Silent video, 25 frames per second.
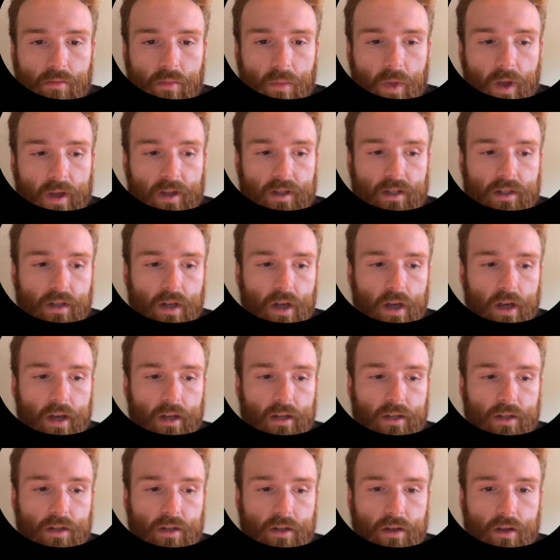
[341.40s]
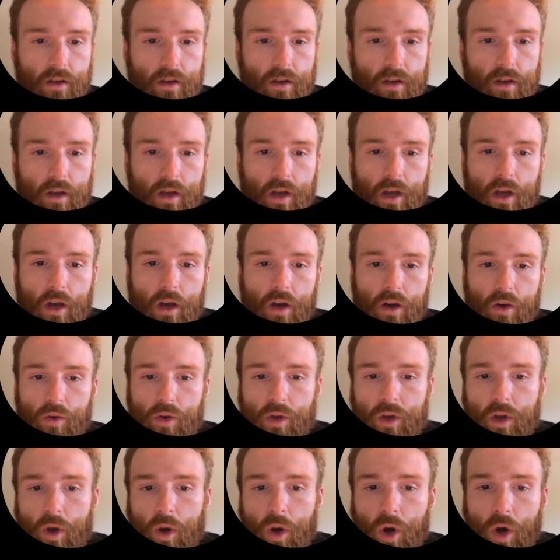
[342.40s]
As such, we
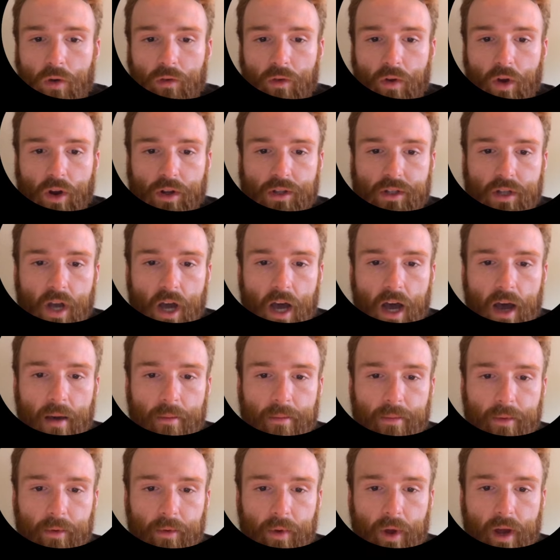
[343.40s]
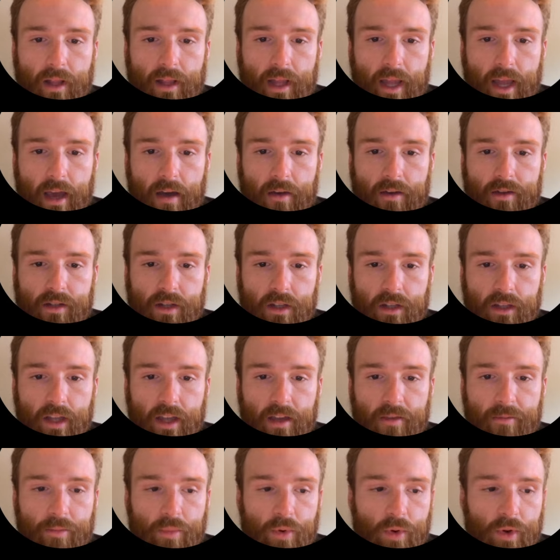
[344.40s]
go over our top right now is a
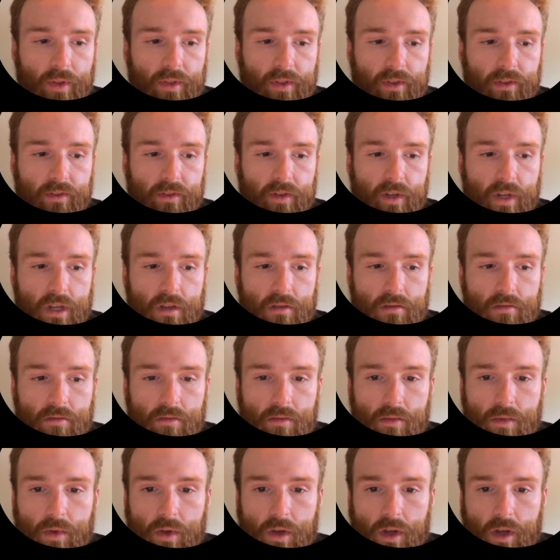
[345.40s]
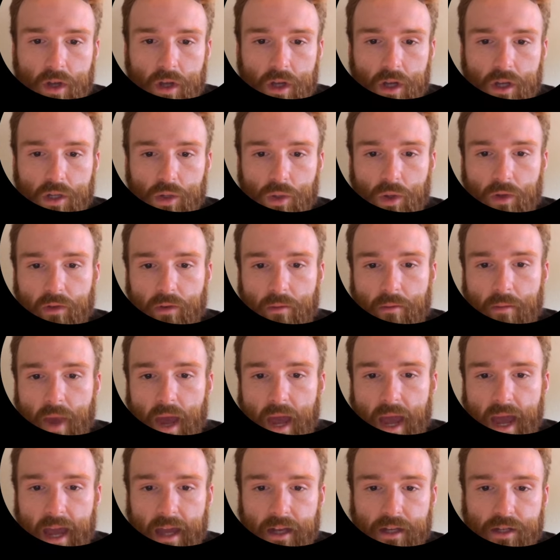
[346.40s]
left parenthesis. So we have a
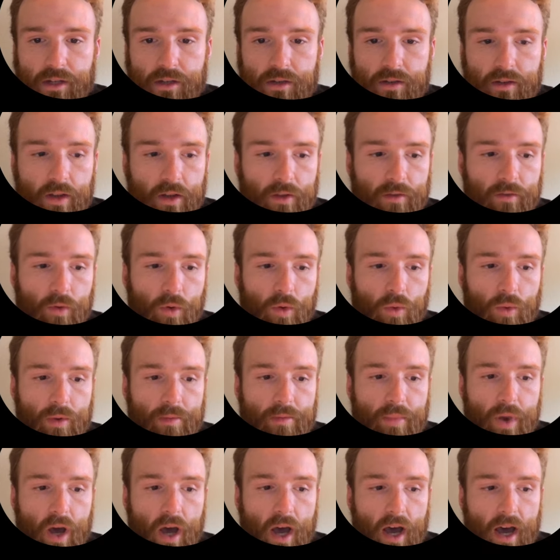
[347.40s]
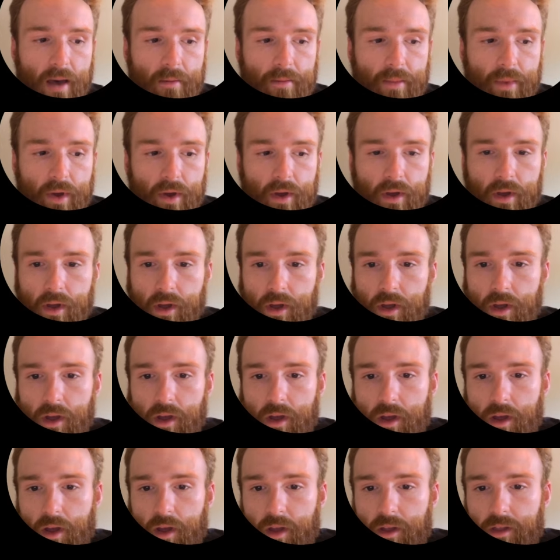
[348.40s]
match. Therefore, we pop.
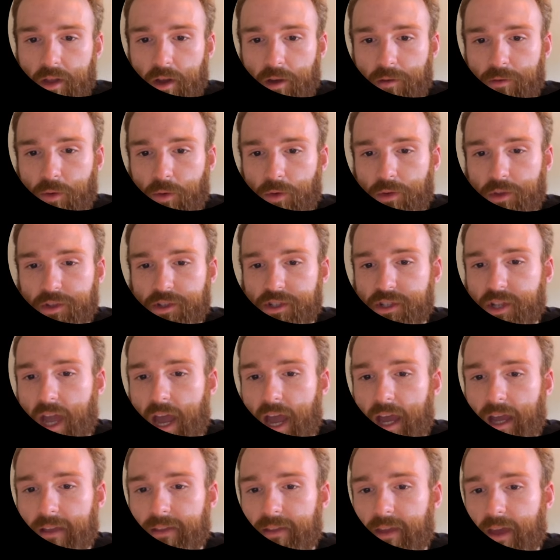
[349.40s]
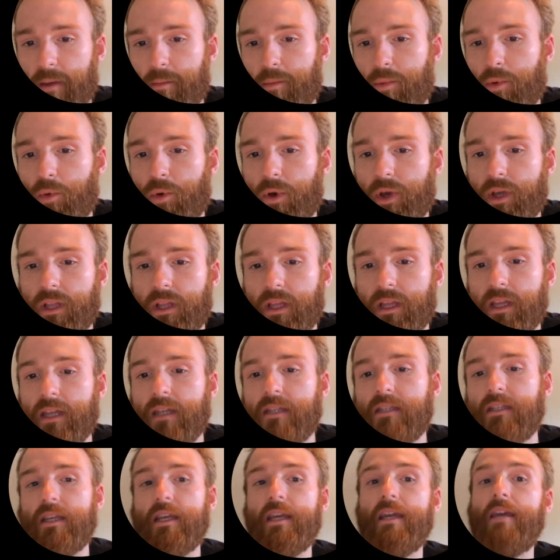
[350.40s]
Therefore, the stack at that point
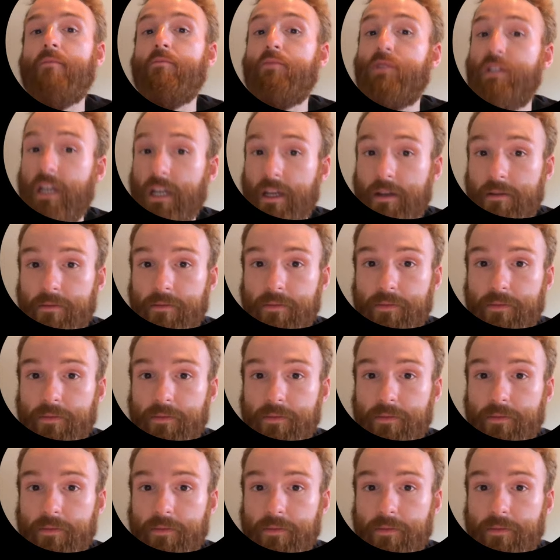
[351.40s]
is empty.